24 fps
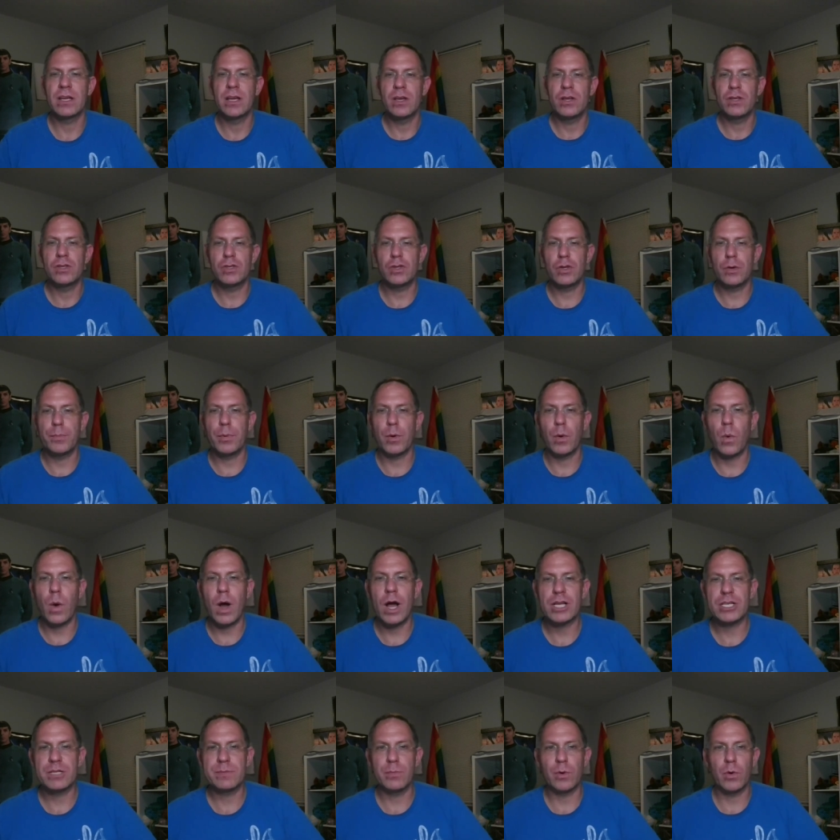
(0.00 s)

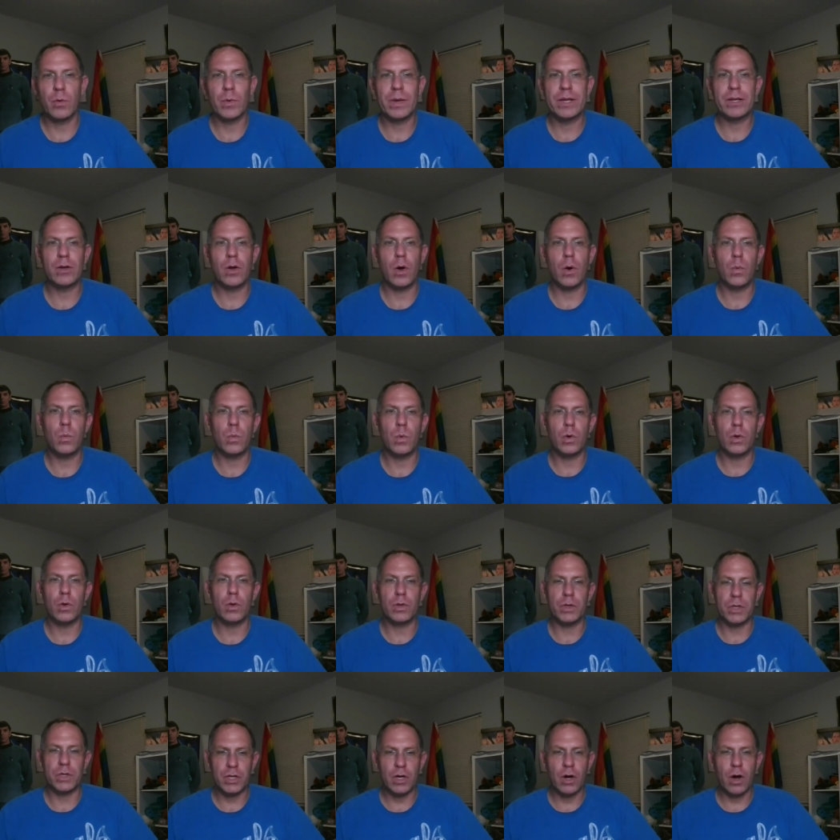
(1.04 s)
superwash merino
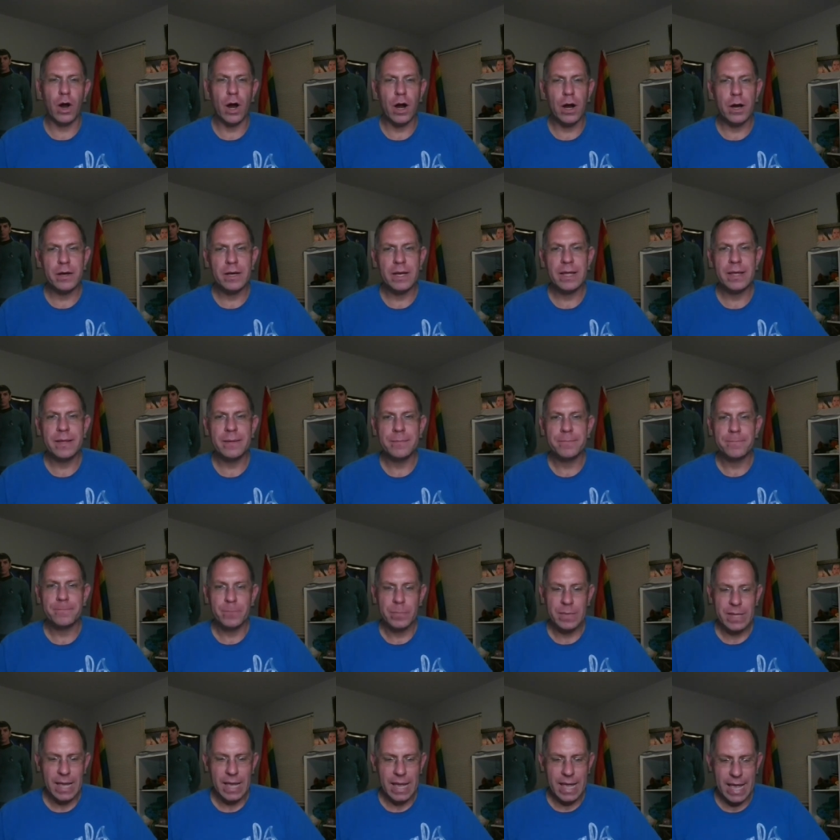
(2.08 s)
wool yarn.
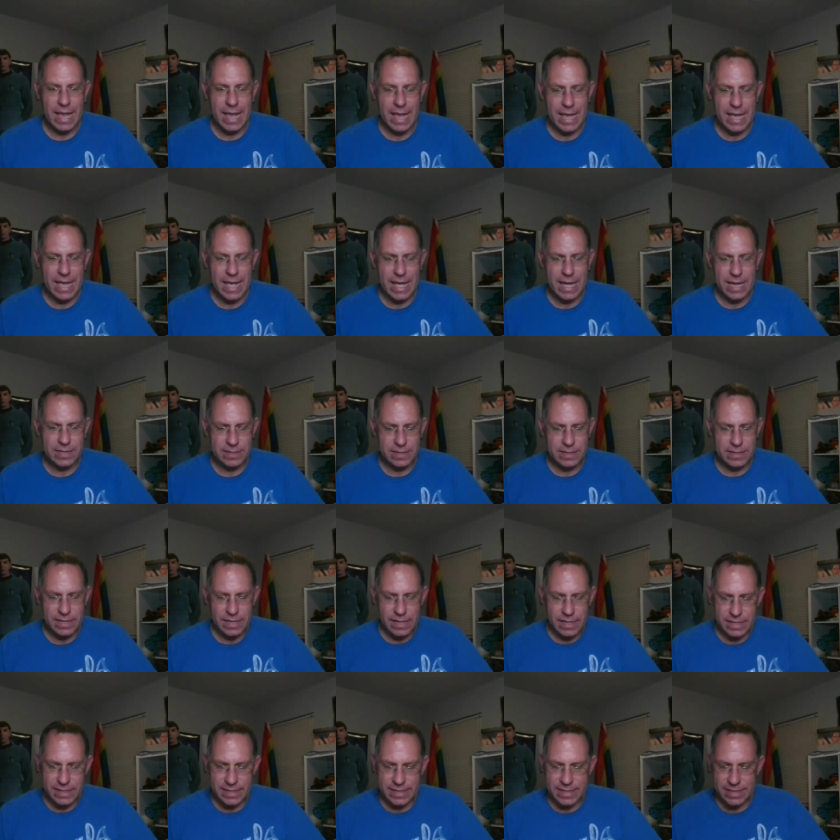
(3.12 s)
And
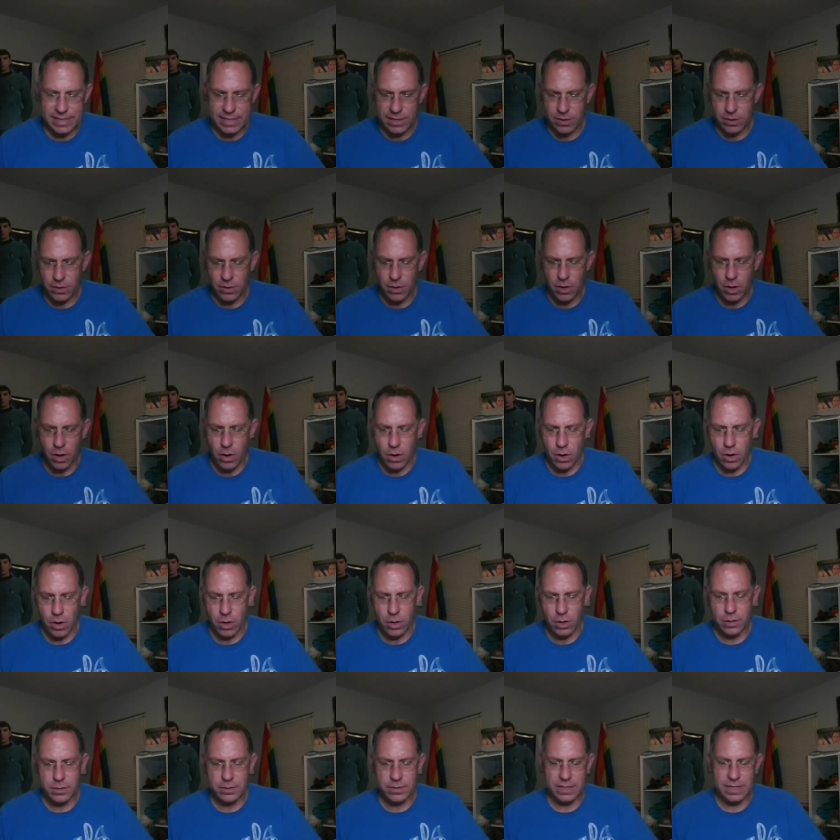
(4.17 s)
here
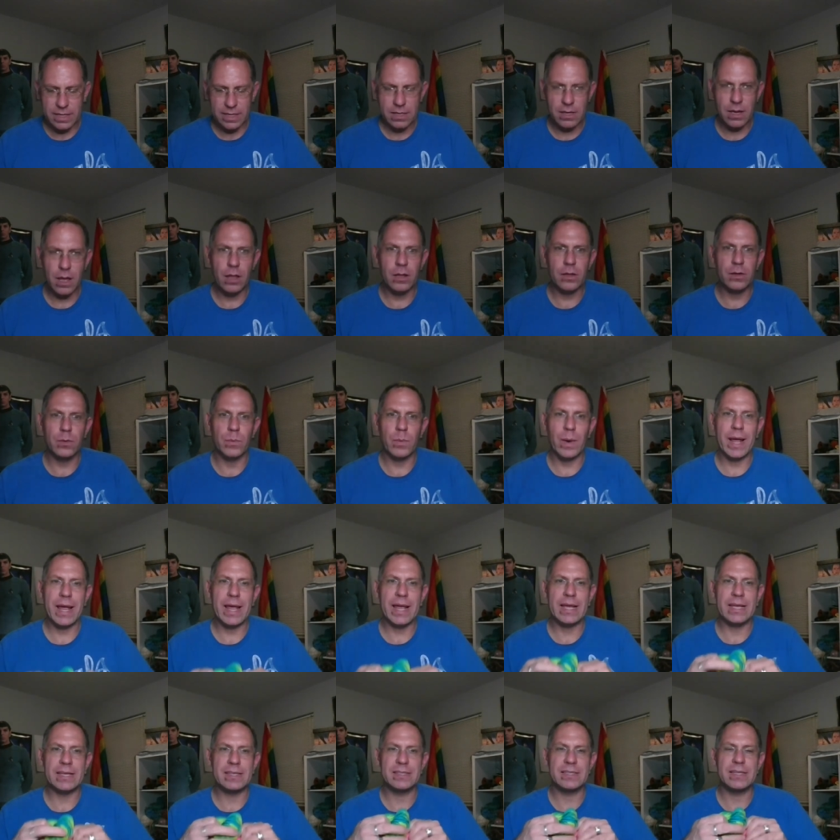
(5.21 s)
are the
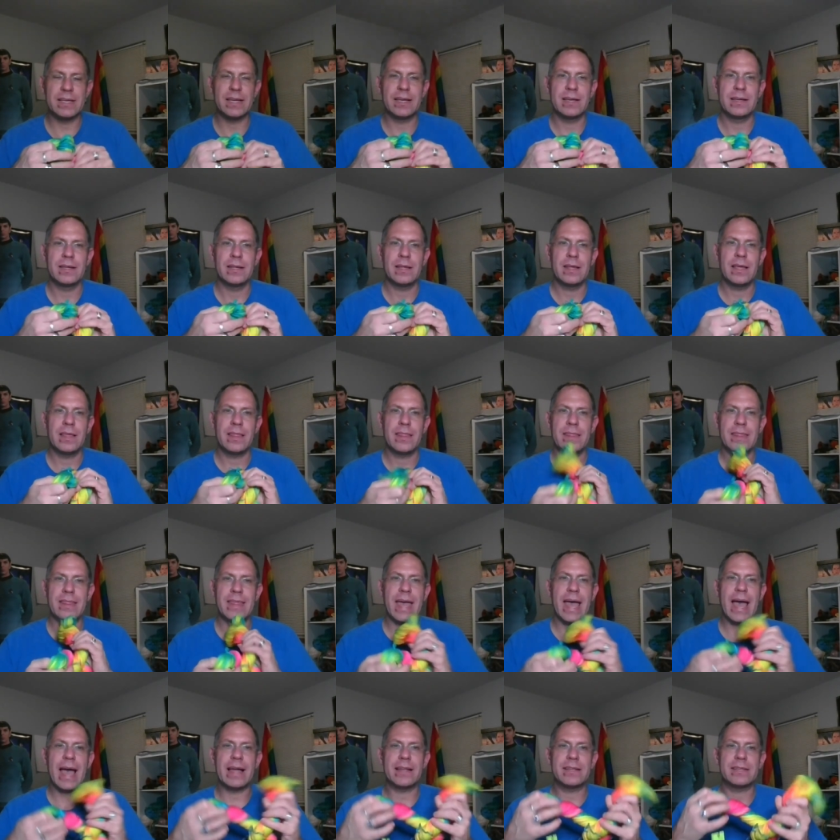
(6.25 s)
colorways
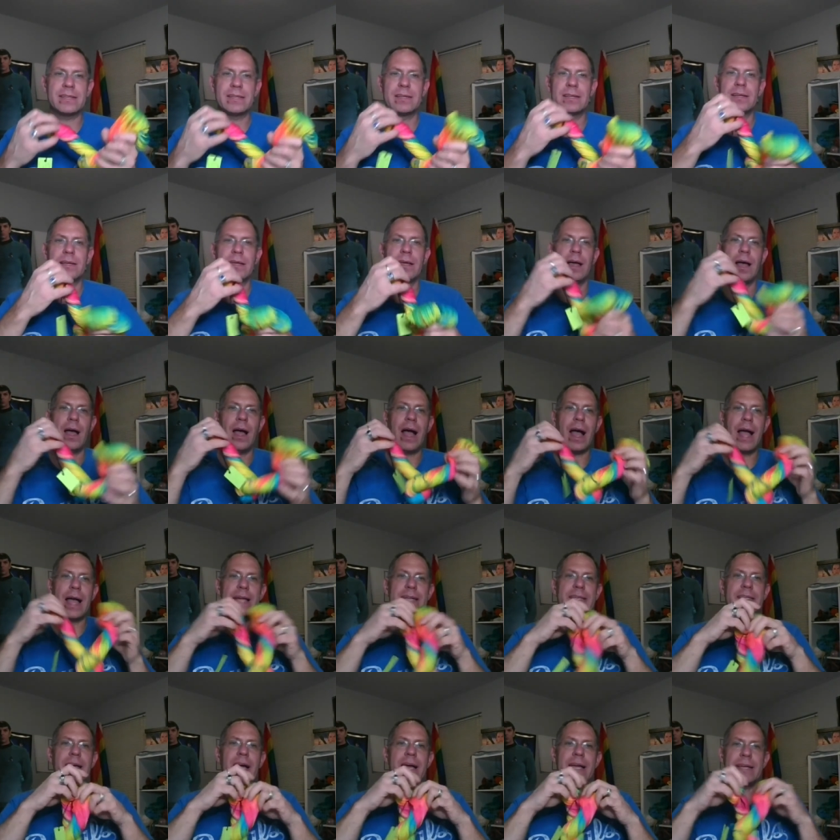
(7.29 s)
that I dyed